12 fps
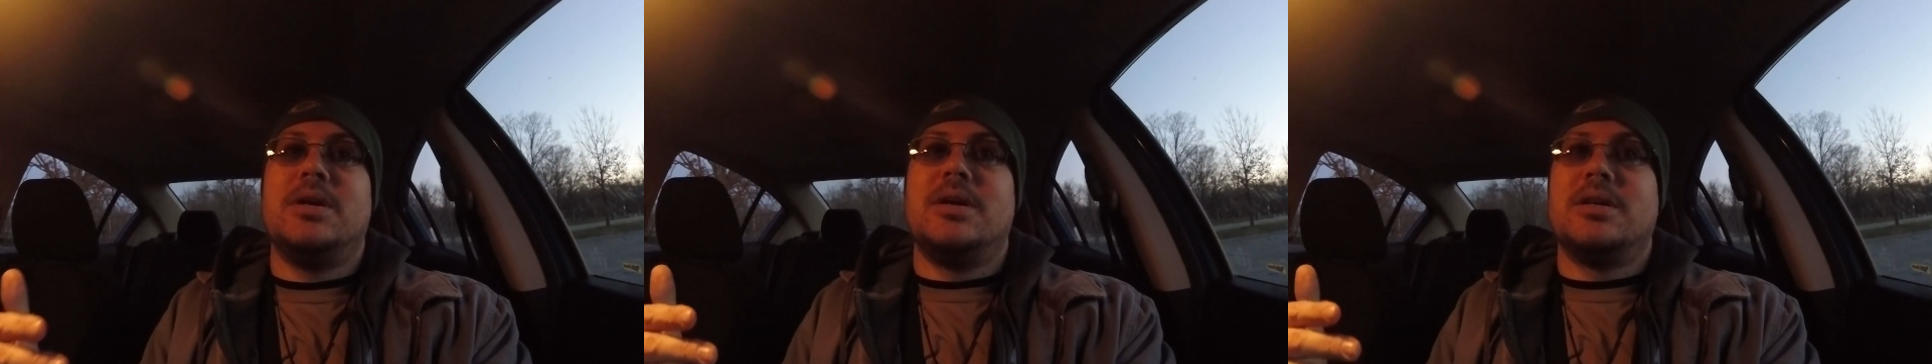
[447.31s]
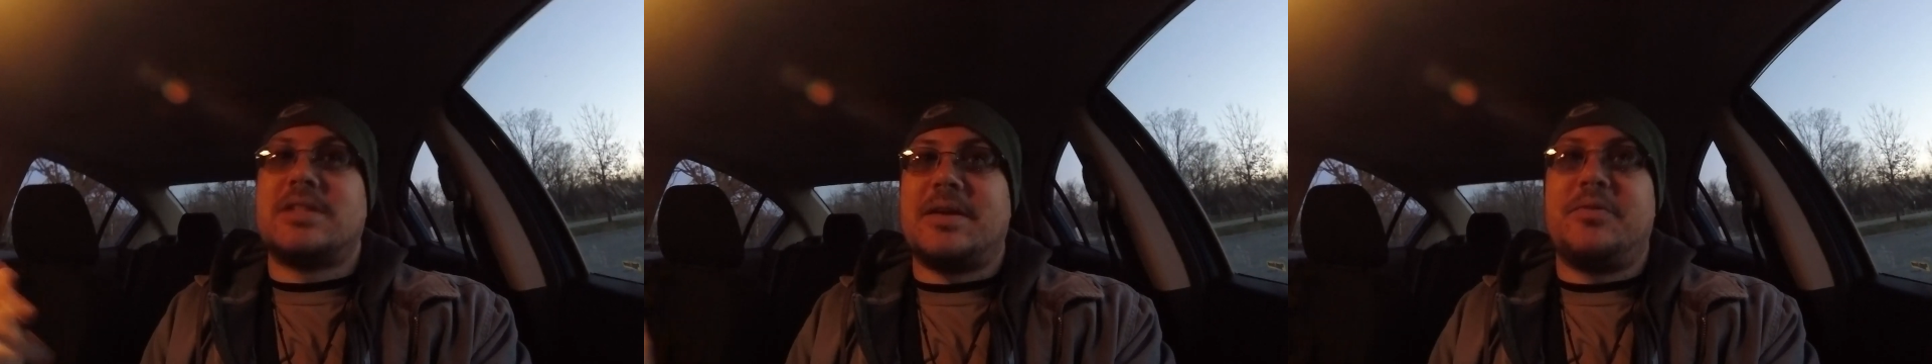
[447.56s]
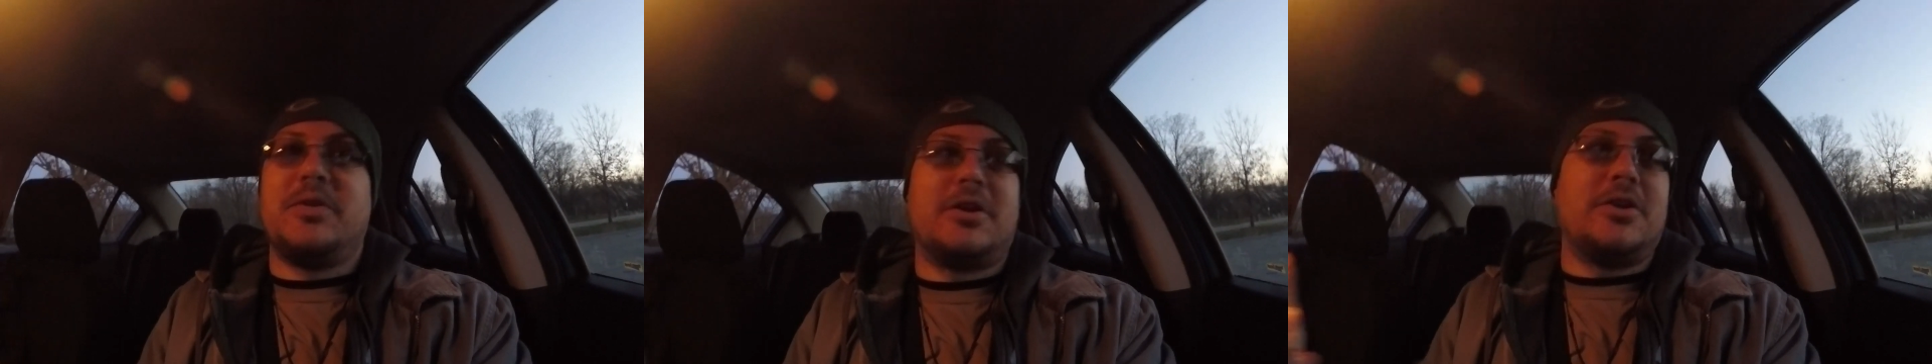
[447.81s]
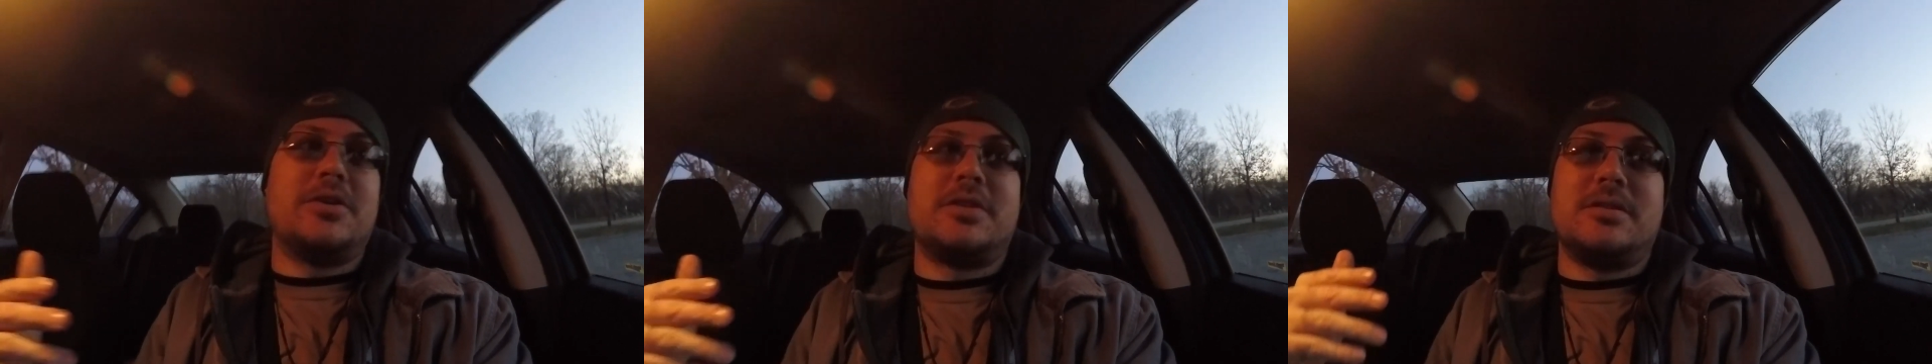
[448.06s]
because I
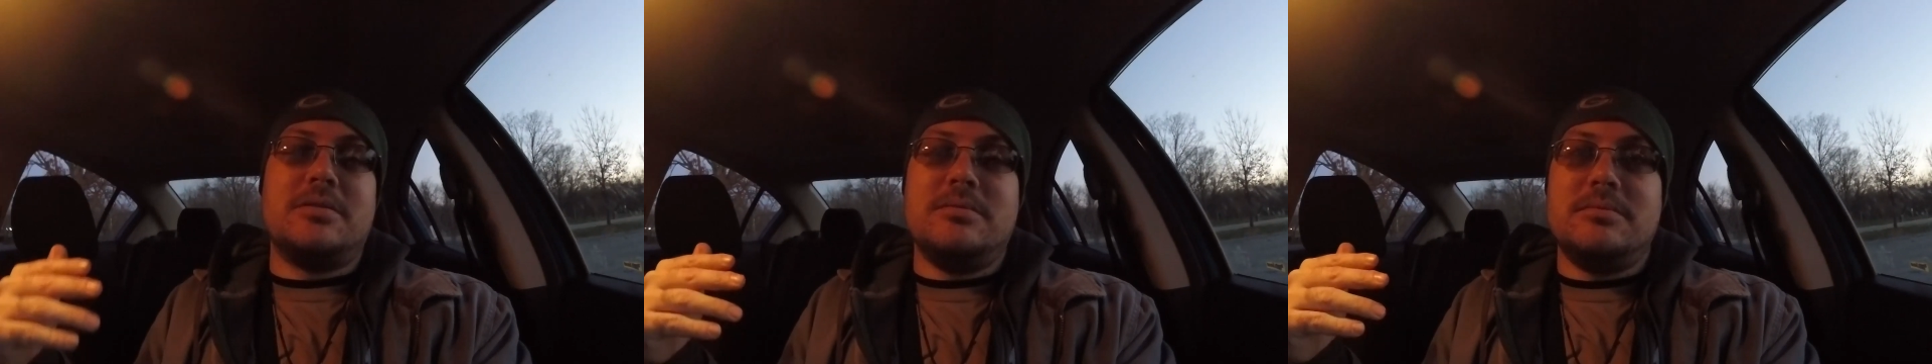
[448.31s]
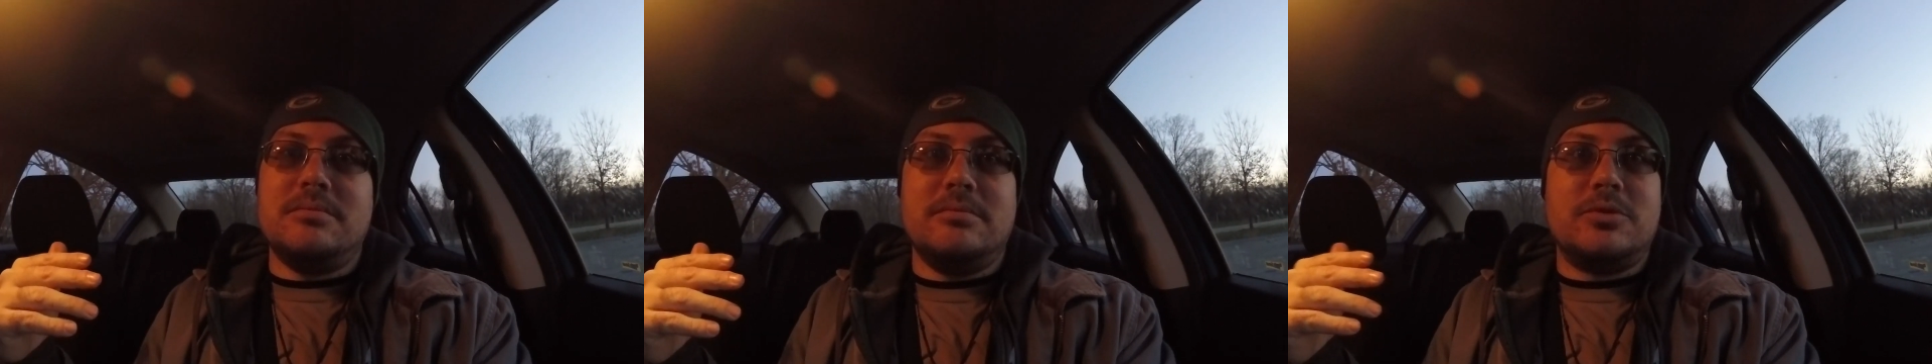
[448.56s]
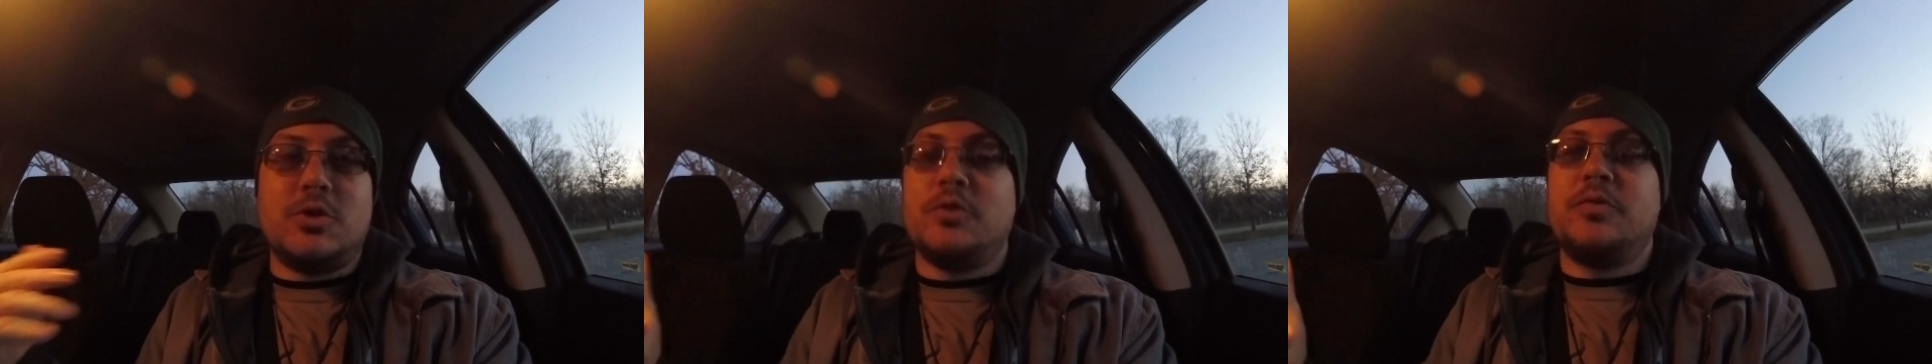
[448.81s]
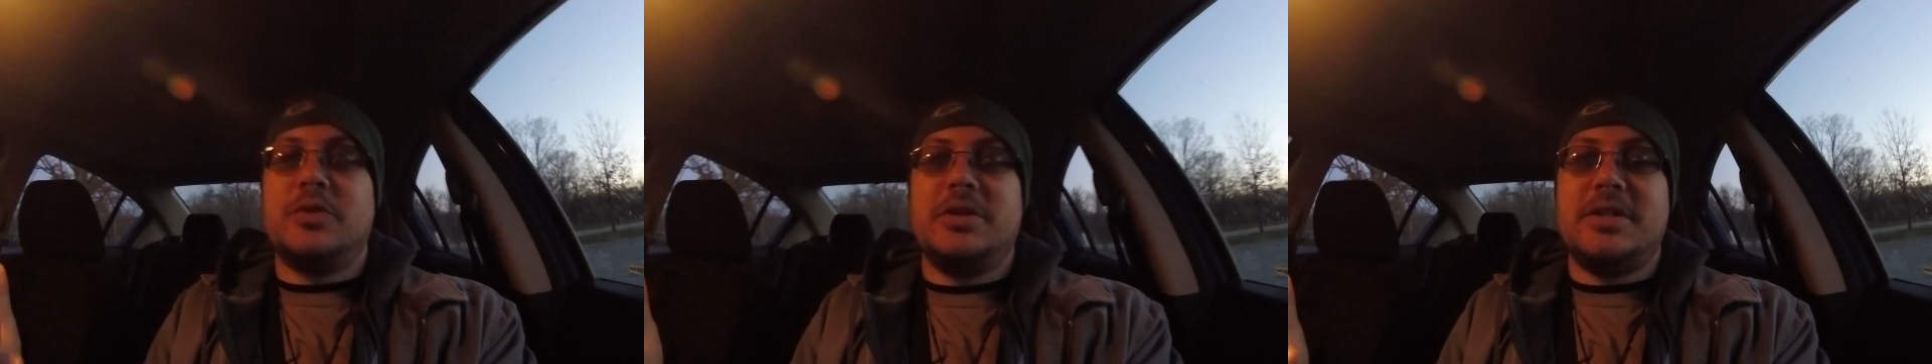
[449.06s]
figured,
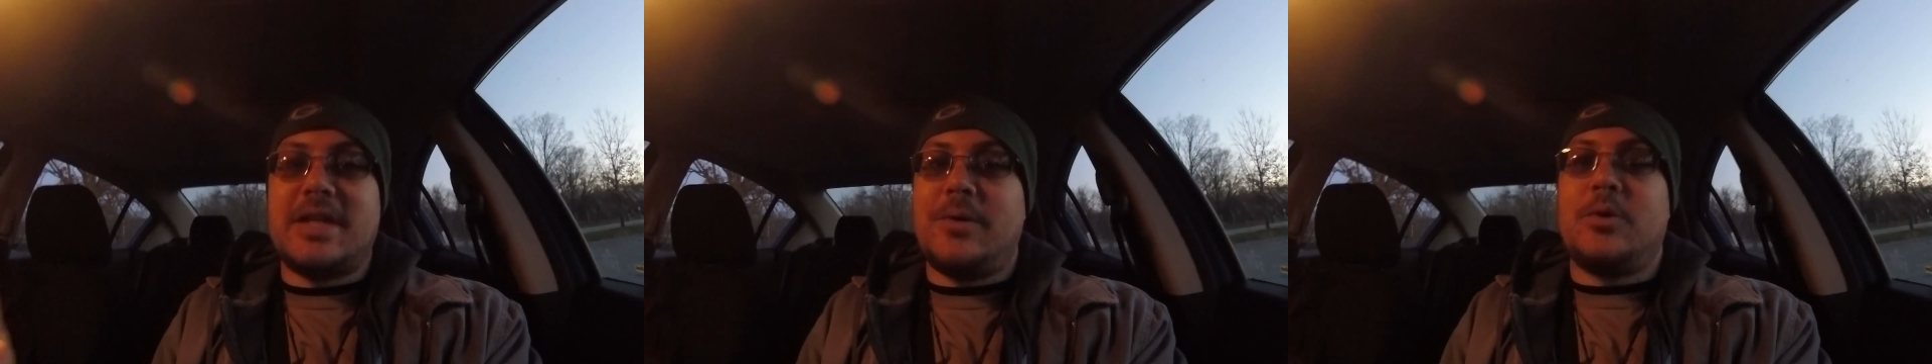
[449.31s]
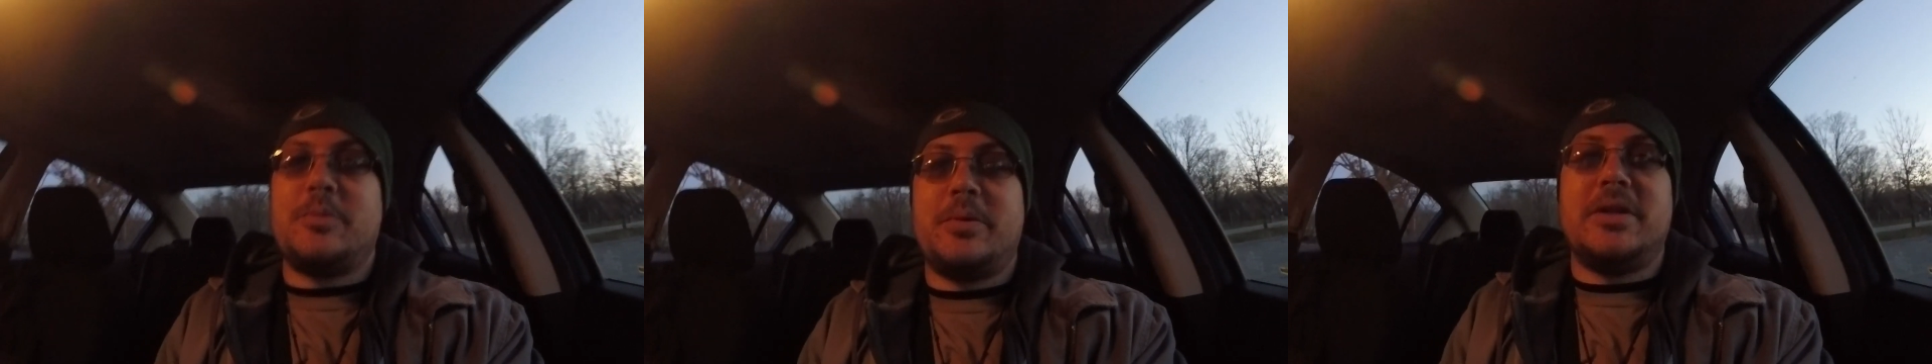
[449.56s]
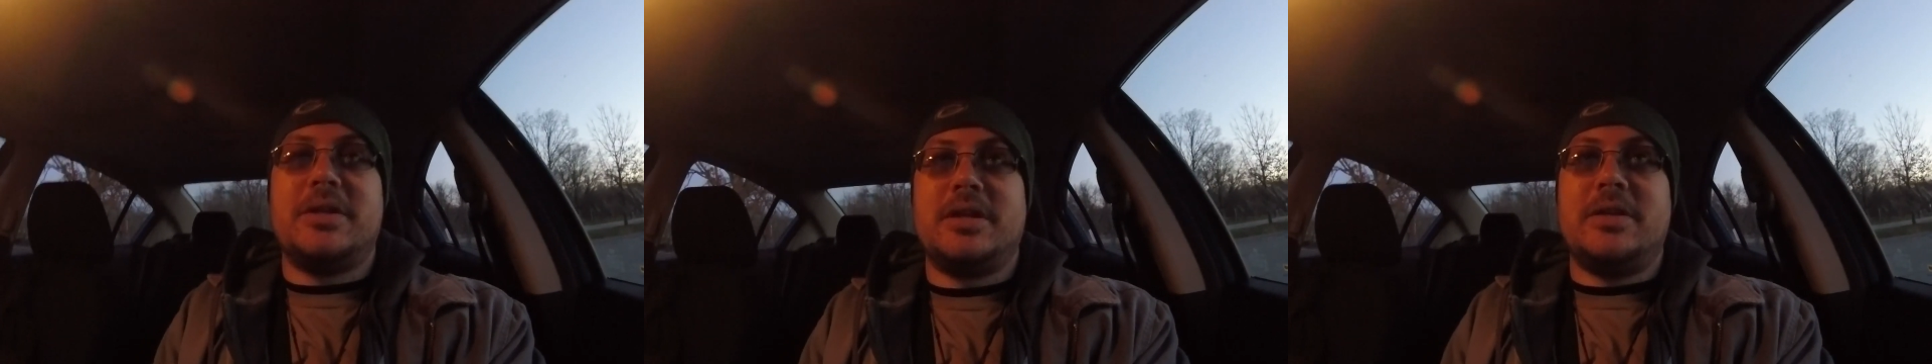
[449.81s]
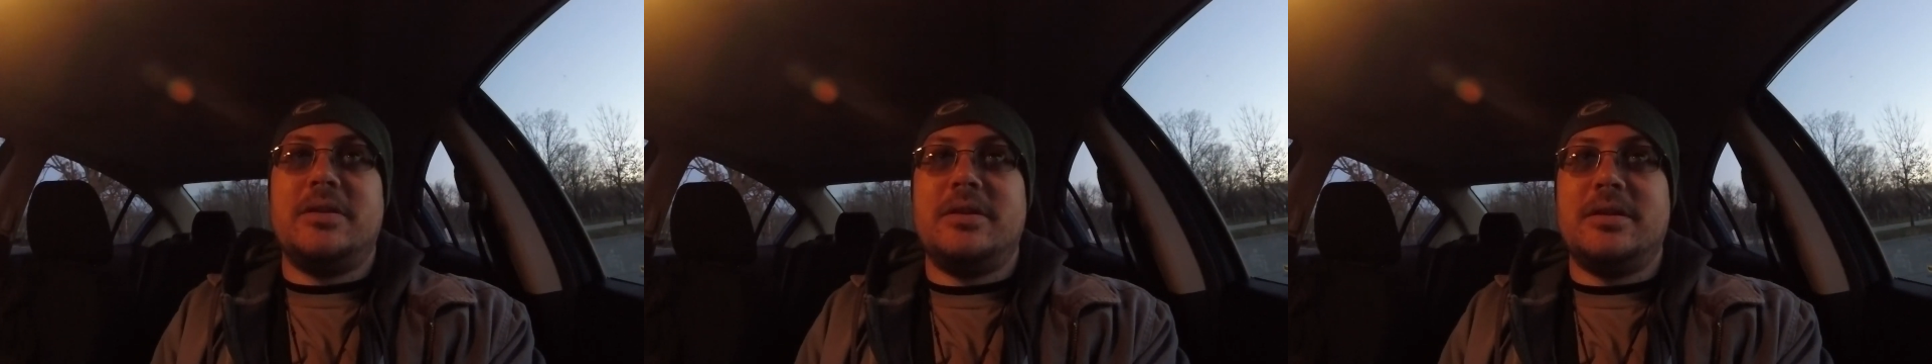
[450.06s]
truthfully, that would have
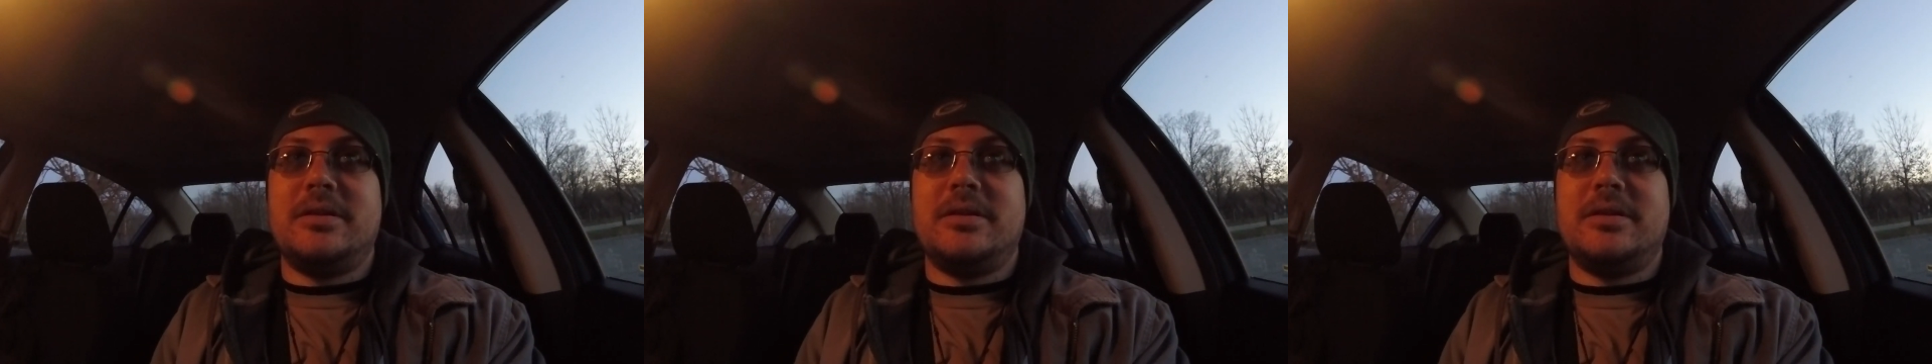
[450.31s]
been,